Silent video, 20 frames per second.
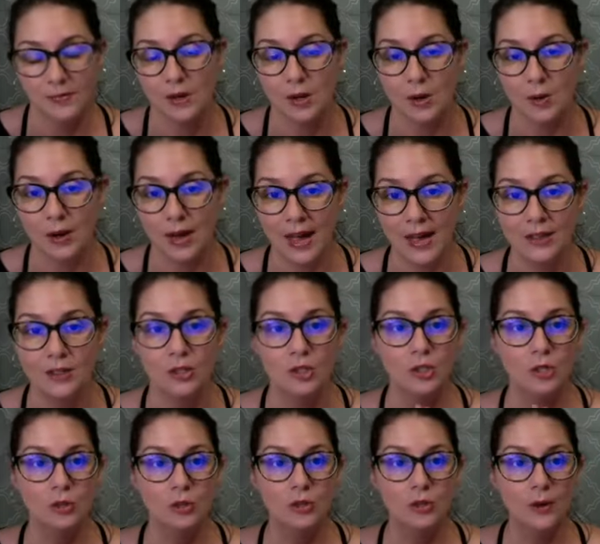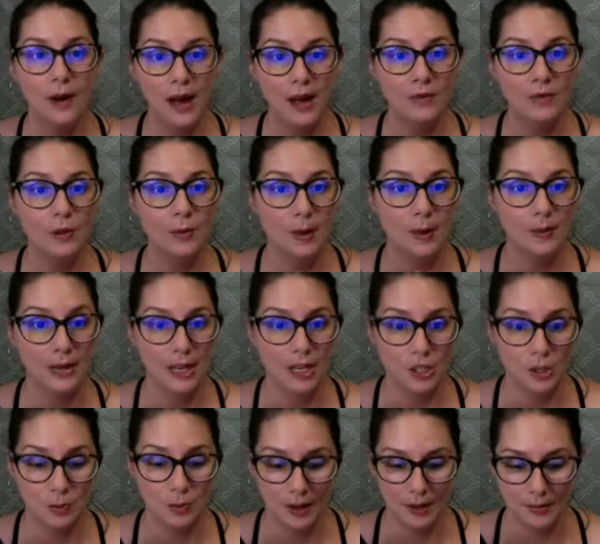Okay, do you have your
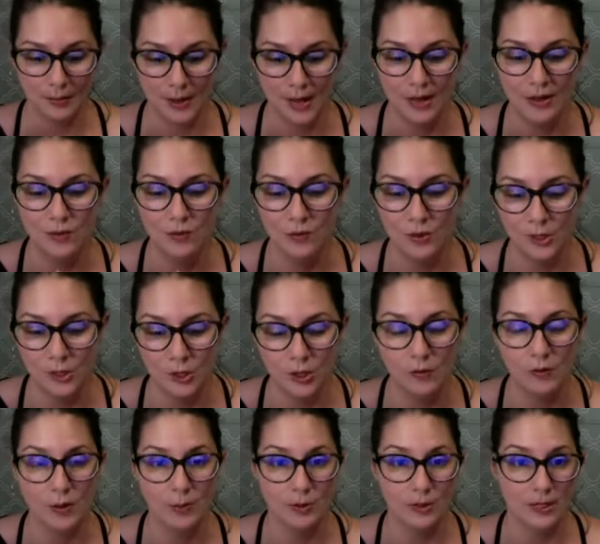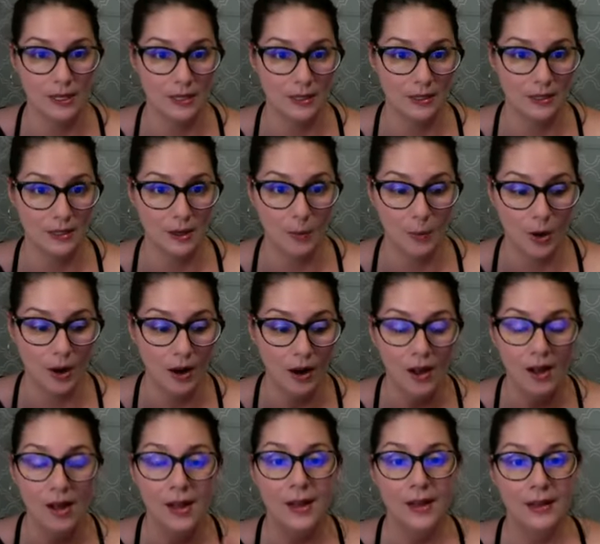publication pipeline visually represented somewhere?
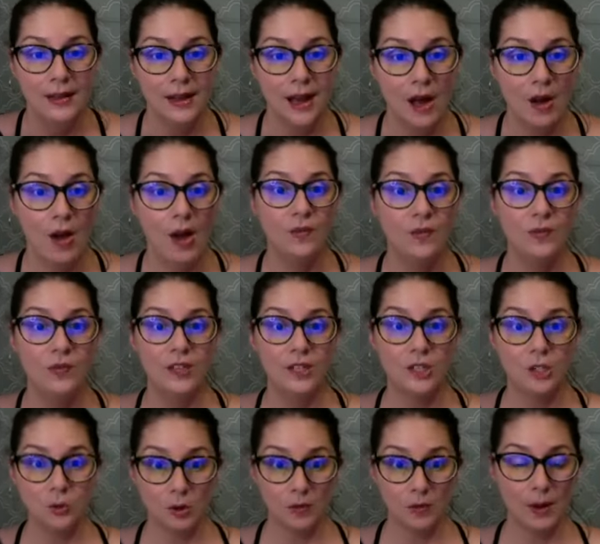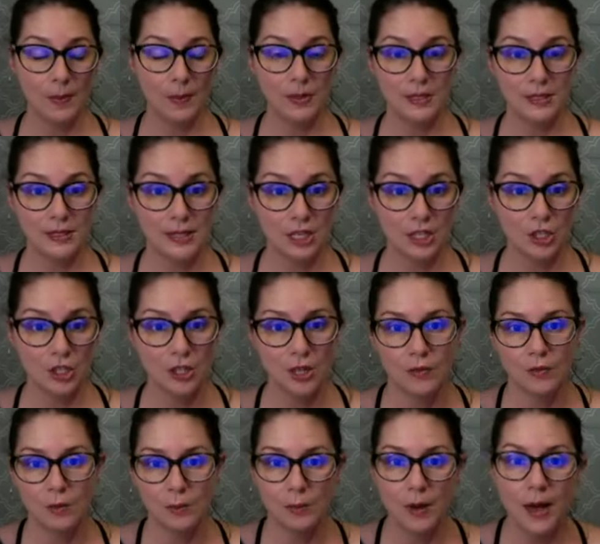Now, a visual representation
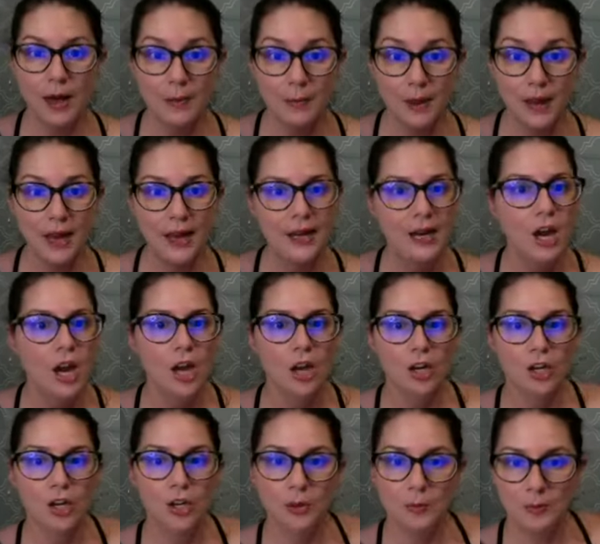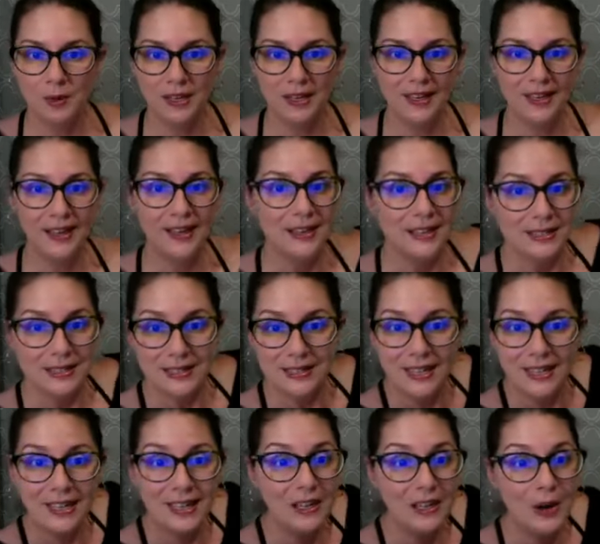of your pipeline could be
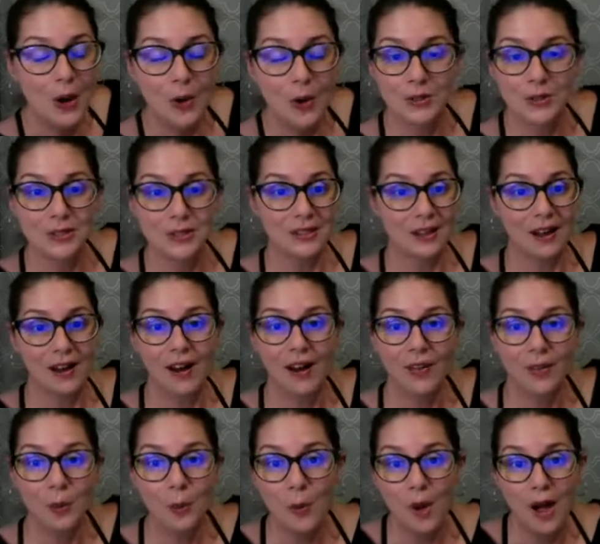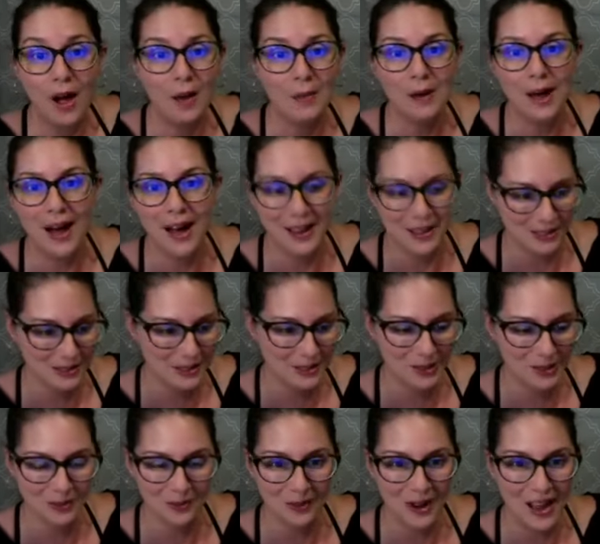sticky notes on the wall behind
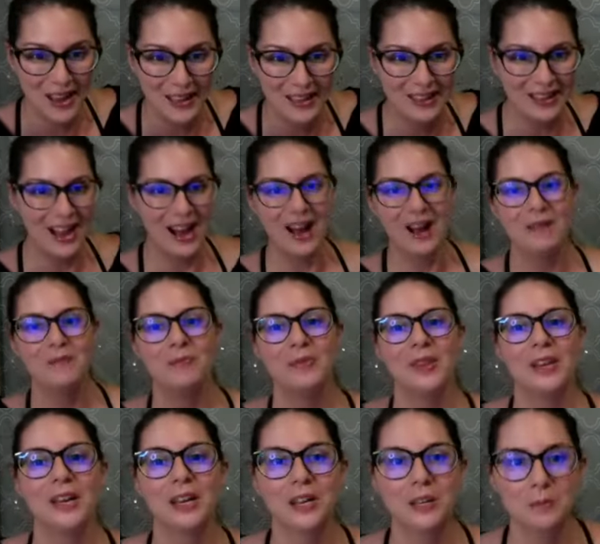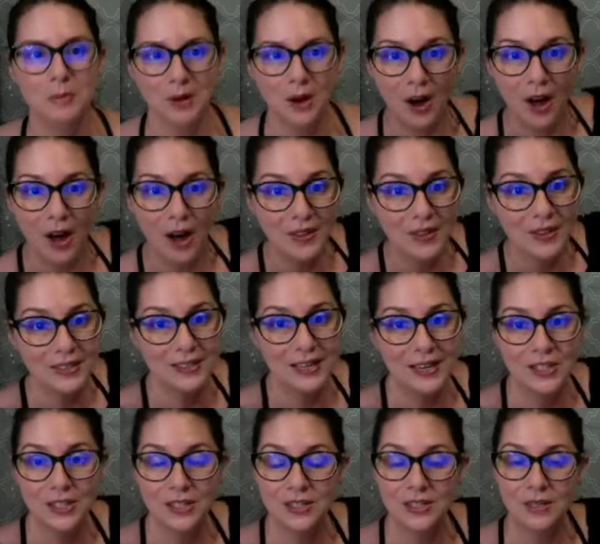you, right? It could be all the
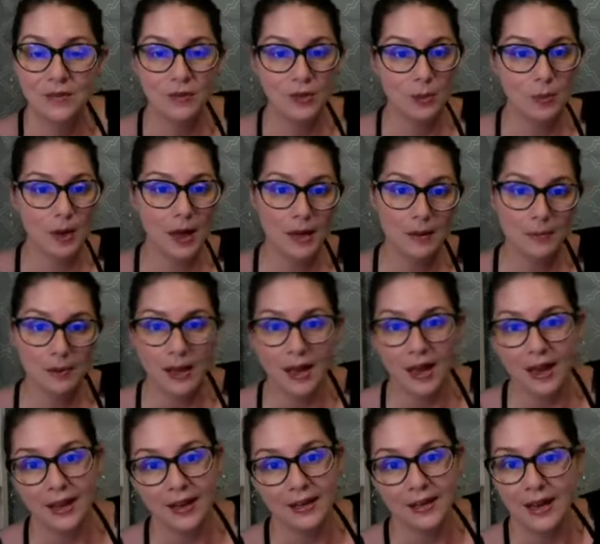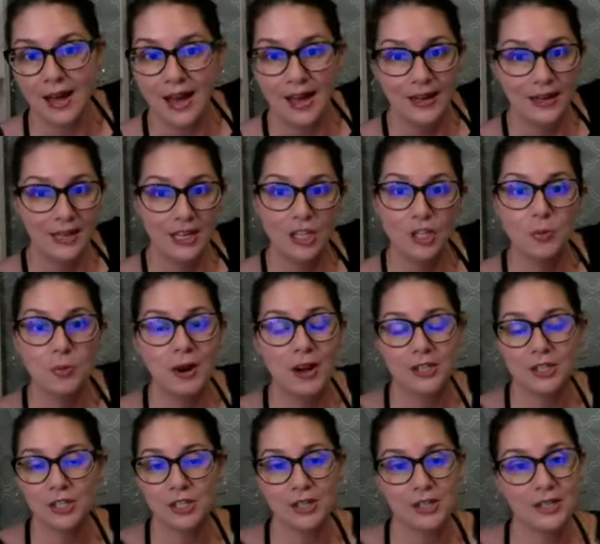stages of your pipeline and each
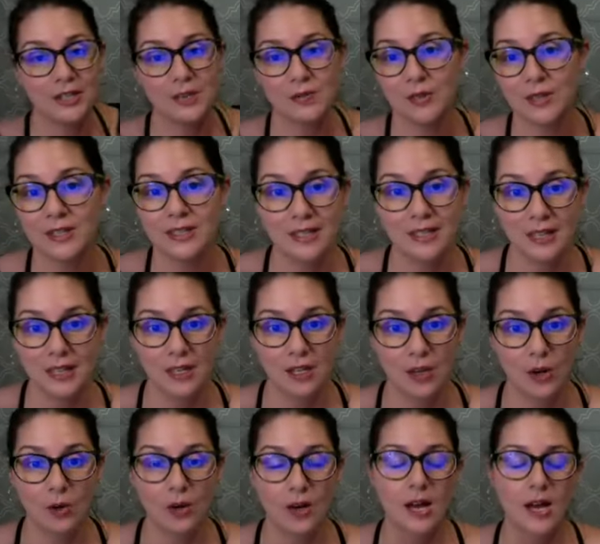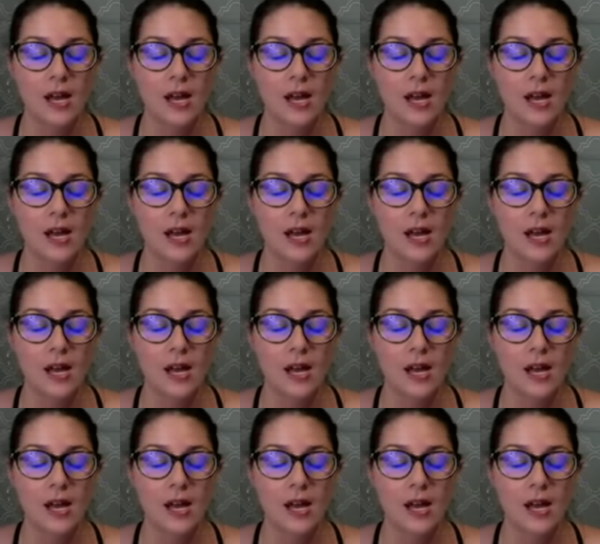project on a different sticky note.